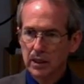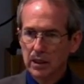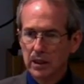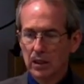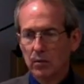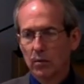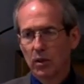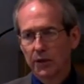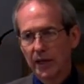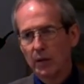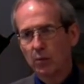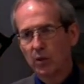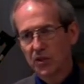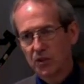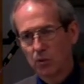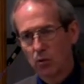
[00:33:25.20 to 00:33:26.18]
Well, that
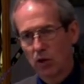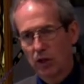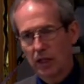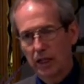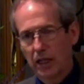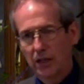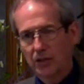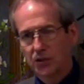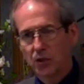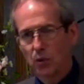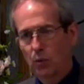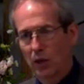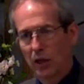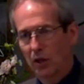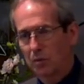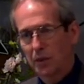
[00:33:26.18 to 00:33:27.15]
wasn't working out too
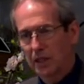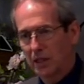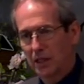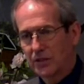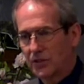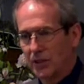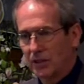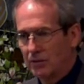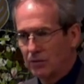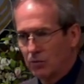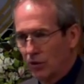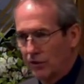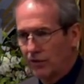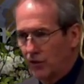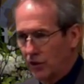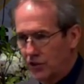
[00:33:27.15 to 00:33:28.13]
well because the
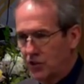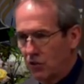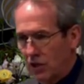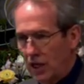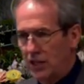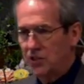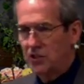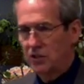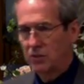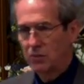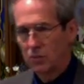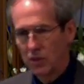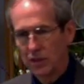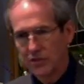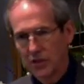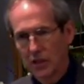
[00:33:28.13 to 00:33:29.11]
refrigeration
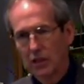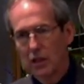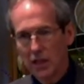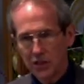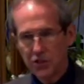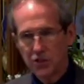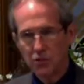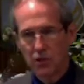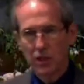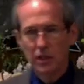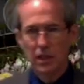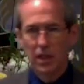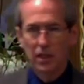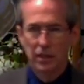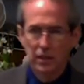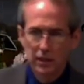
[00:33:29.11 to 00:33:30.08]
was a luxury,
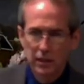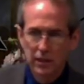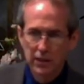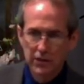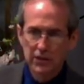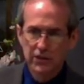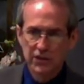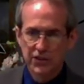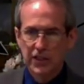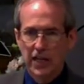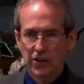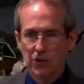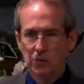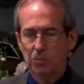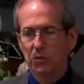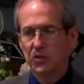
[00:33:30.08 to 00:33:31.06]
not
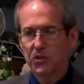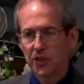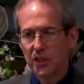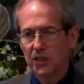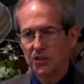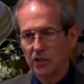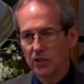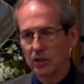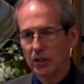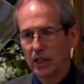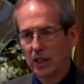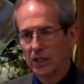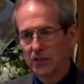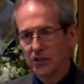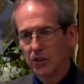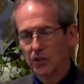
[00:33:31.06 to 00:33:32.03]
standard procedure.
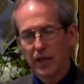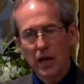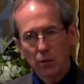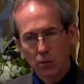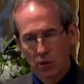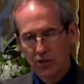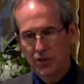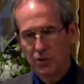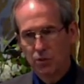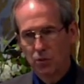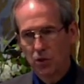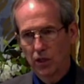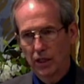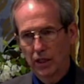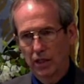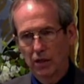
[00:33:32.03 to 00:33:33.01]
So that wasn't
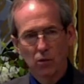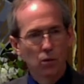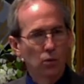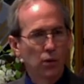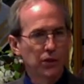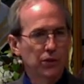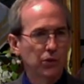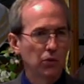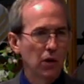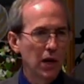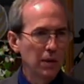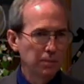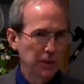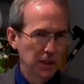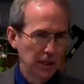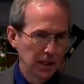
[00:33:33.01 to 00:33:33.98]
working out. Well, what
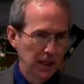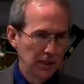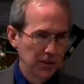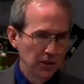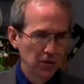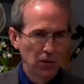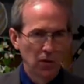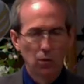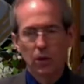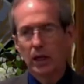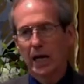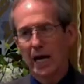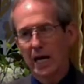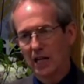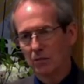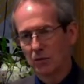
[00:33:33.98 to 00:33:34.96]
crop can I do or what
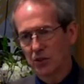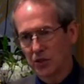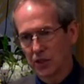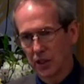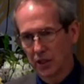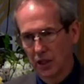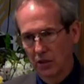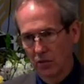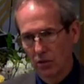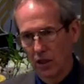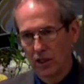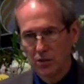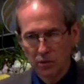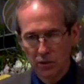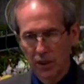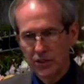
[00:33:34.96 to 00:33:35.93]
animals can they raise?
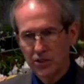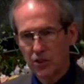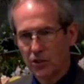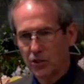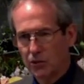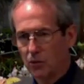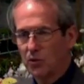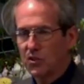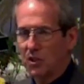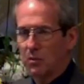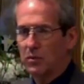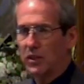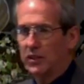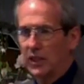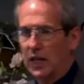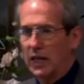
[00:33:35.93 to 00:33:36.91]
Well, let's go through some of the
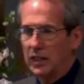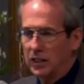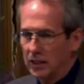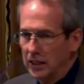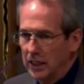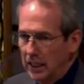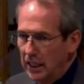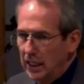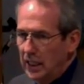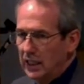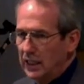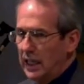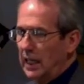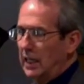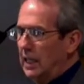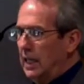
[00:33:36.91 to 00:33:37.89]
data
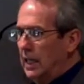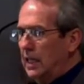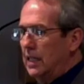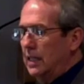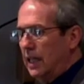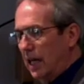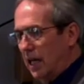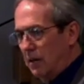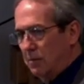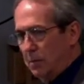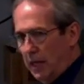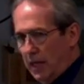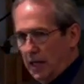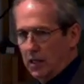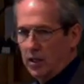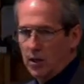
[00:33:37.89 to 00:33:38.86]
that he came
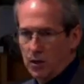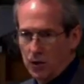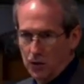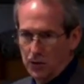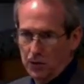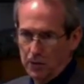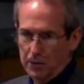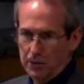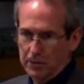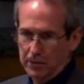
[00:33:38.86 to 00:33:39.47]
back home.